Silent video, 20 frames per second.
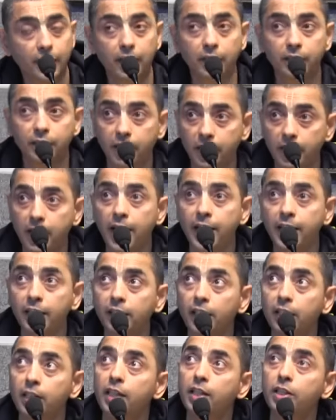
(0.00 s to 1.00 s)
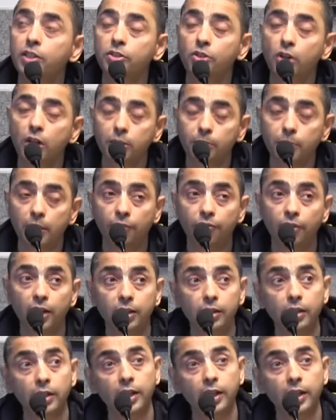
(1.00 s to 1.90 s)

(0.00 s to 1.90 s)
can deny that he is not my father.